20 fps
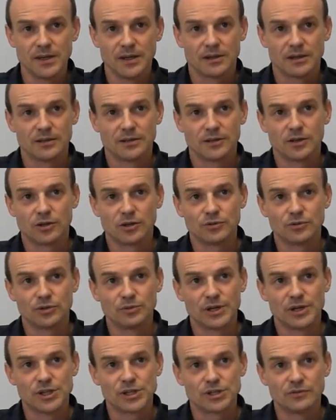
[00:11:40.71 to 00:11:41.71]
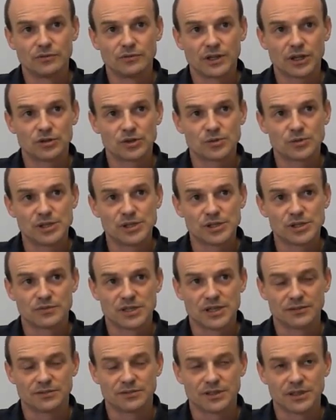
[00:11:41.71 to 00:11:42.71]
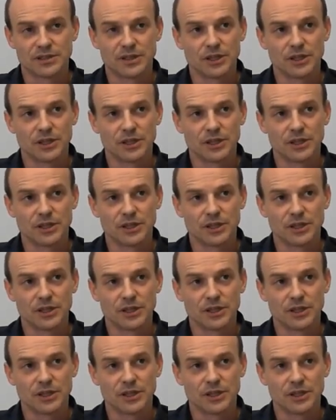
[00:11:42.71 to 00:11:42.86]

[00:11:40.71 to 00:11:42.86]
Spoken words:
of the mentioned various pieces of safety,